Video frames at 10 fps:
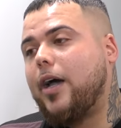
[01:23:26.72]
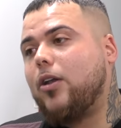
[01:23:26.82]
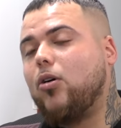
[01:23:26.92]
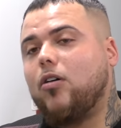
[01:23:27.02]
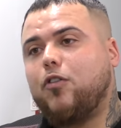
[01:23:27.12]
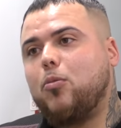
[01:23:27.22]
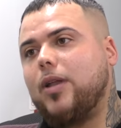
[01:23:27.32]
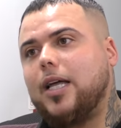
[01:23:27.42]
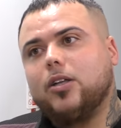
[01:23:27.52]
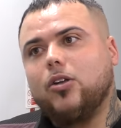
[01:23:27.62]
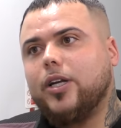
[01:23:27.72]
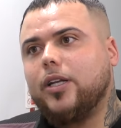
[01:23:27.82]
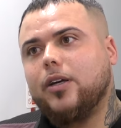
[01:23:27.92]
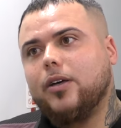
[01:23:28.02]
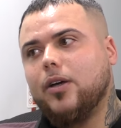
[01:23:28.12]
and a lot of football lads are
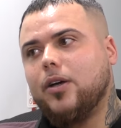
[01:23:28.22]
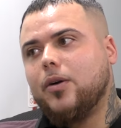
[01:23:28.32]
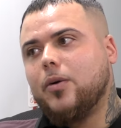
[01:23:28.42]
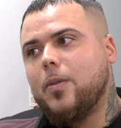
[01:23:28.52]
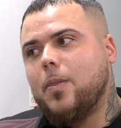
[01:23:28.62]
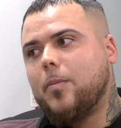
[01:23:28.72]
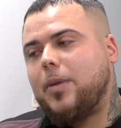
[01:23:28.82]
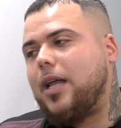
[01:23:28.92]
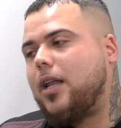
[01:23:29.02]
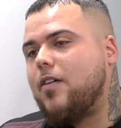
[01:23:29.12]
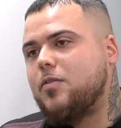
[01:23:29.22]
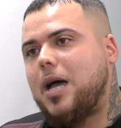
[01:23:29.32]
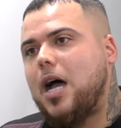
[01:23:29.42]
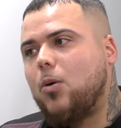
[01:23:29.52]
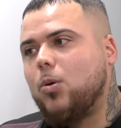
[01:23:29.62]
looking at Black Lives
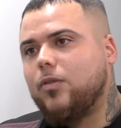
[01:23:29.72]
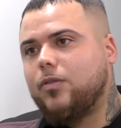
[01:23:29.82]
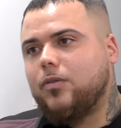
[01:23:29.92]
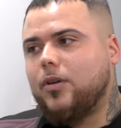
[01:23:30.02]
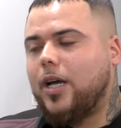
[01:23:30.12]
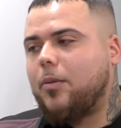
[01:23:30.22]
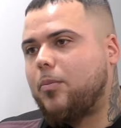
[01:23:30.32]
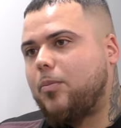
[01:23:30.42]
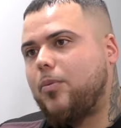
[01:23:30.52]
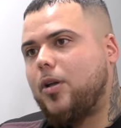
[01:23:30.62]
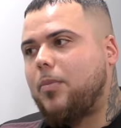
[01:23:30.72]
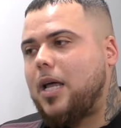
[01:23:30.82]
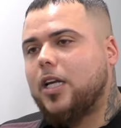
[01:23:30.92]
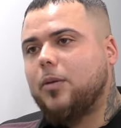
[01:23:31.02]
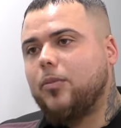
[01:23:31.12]
Matter with and the
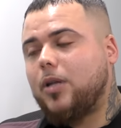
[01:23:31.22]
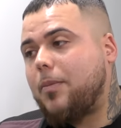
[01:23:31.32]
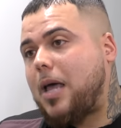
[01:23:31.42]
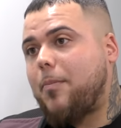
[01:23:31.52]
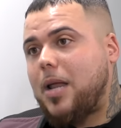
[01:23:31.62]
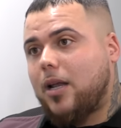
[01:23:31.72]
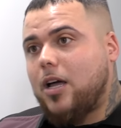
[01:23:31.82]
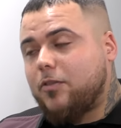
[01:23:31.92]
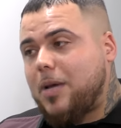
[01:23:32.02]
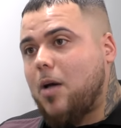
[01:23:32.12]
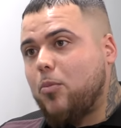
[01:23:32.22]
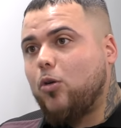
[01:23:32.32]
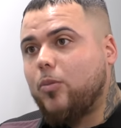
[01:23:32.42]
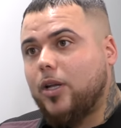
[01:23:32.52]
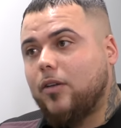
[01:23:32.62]
black that, that Black Lives Matter
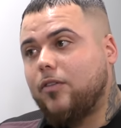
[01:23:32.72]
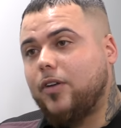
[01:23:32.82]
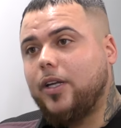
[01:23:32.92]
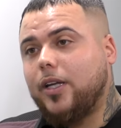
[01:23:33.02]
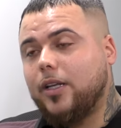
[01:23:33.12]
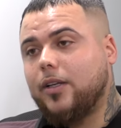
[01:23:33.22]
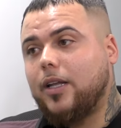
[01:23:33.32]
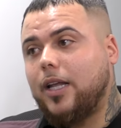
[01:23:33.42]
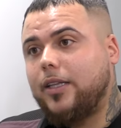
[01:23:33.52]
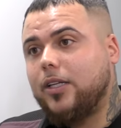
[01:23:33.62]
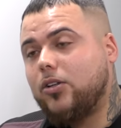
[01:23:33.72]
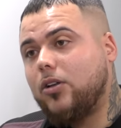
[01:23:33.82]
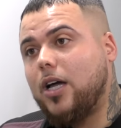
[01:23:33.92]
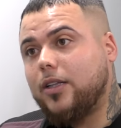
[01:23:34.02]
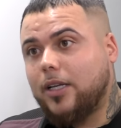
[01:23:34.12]
movement and thinking that they
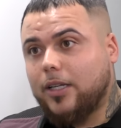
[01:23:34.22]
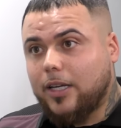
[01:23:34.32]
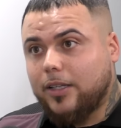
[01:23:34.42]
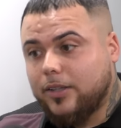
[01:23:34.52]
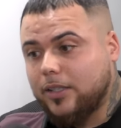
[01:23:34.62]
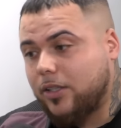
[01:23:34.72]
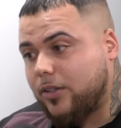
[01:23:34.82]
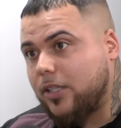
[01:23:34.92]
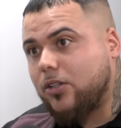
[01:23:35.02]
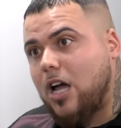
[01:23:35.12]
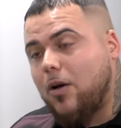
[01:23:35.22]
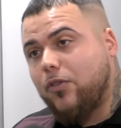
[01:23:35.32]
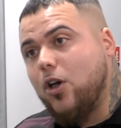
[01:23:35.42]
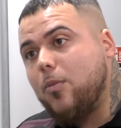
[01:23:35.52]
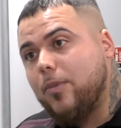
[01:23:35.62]
dislike that they, they, there's a dislike
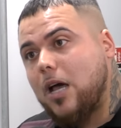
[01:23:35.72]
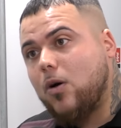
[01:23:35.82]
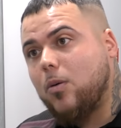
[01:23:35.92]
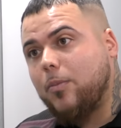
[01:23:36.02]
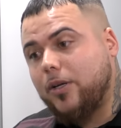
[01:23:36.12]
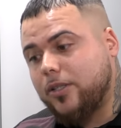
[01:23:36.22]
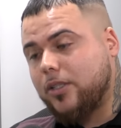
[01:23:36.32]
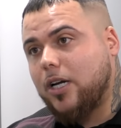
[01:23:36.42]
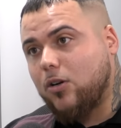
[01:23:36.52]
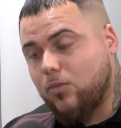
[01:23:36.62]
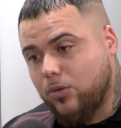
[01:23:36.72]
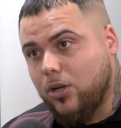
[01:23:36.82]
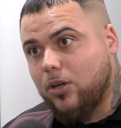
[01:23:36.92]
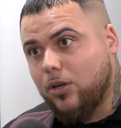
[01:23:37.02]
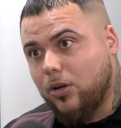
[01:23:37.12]
of them now because there's like a,
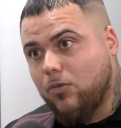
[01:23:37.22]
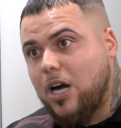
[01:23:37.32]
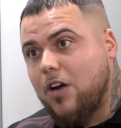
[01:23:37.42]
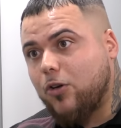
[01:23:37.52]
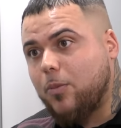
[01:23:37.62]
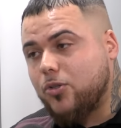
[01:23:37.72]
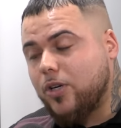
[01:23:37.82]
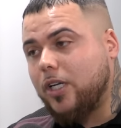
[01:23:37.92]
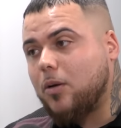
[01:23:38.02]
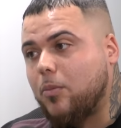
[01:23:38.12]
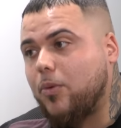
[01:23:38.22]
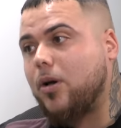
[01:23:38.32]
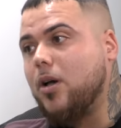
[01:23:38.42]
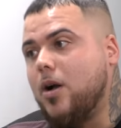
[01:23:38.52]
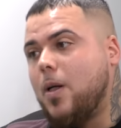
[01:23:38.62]
a, a rivalry between them, but